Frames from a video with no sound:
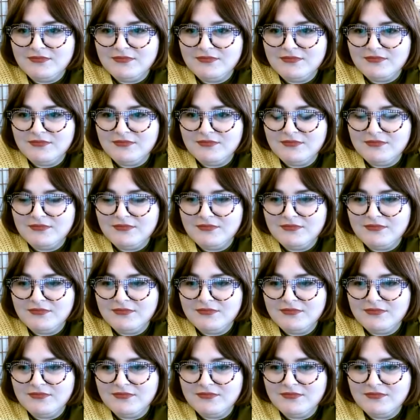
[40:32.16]

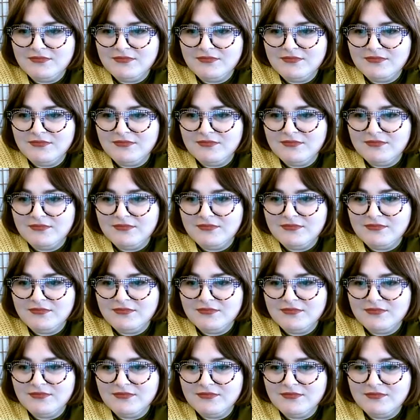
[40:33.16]

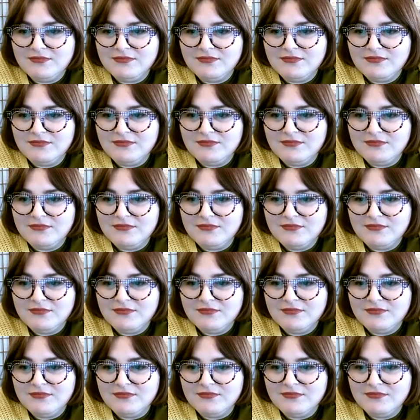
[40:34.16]

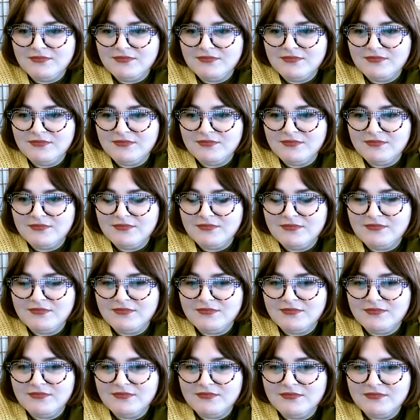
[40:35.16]

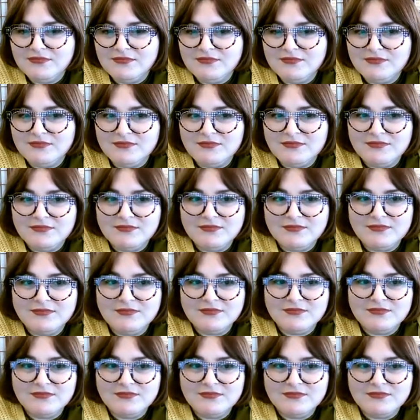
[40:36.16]
[no speech]